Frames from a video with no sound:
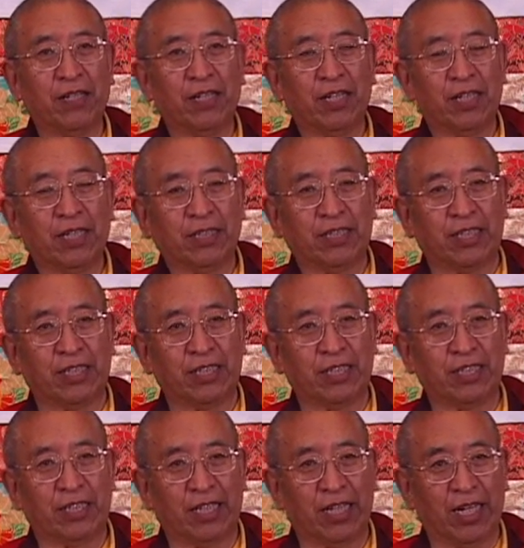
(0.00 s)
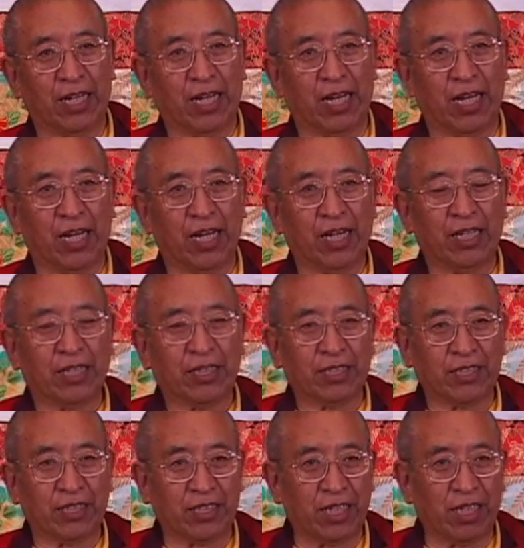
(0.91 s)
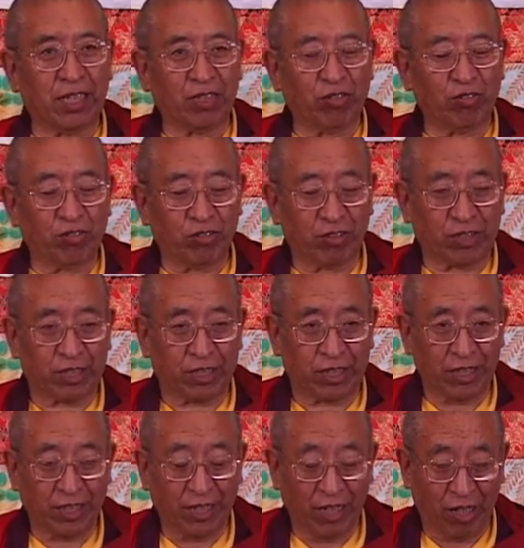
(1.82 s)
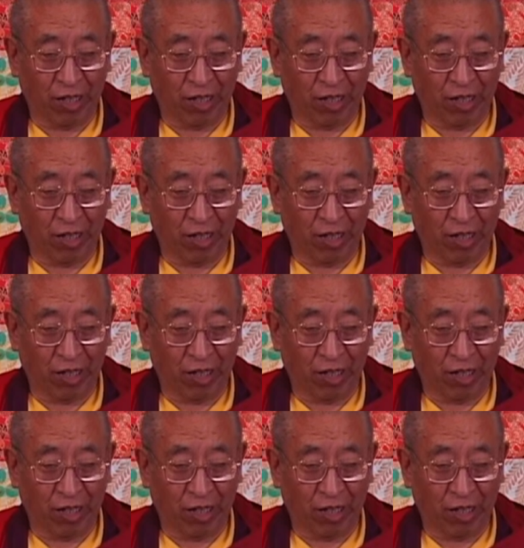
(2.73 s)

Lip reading: Dharma is dedicated to the alleviation